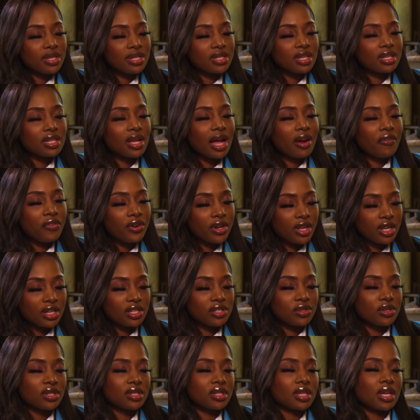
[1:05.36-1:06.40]
is that African
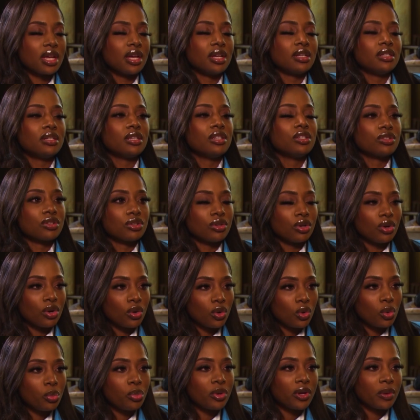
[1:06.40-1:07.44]
society is not
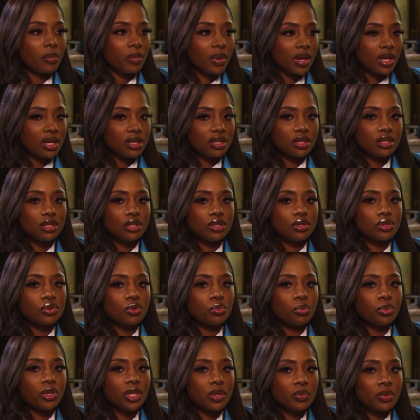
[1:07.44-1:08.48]
open-minded
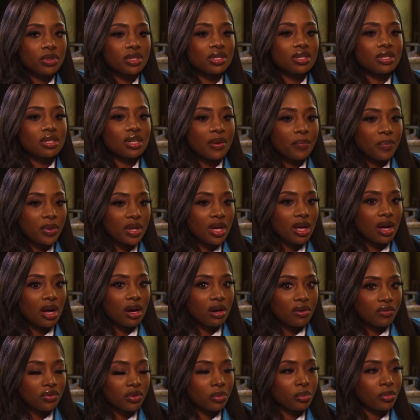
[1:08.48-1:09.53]
to people stepping
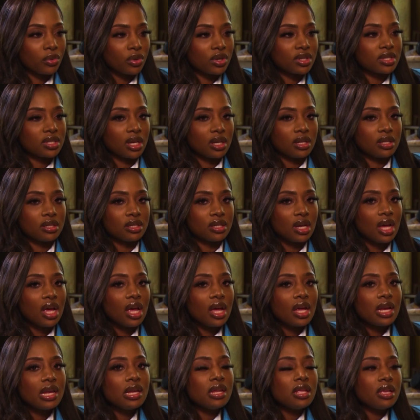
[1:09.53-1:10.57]
out of the box and
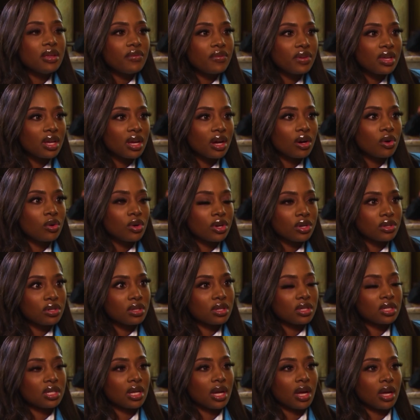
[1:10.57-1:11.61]
living according to
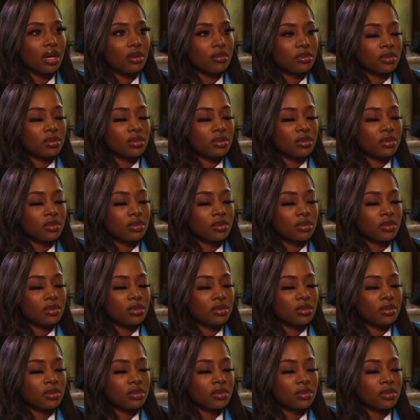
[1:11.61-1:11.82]
the times.